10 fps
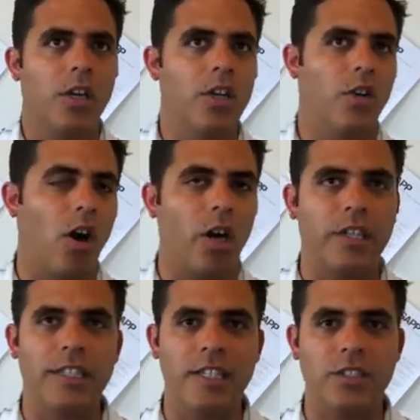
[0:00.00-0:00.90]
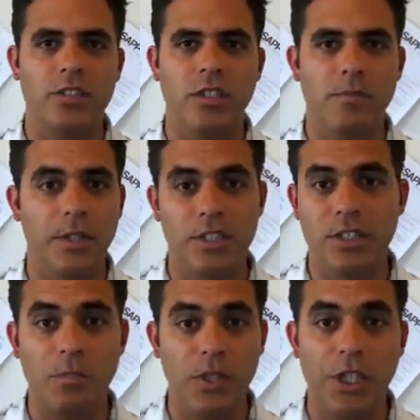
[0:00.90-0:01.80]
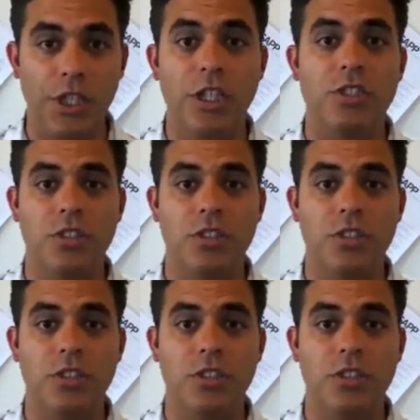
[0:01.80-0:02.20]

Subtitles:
an architecture student, but just to be a good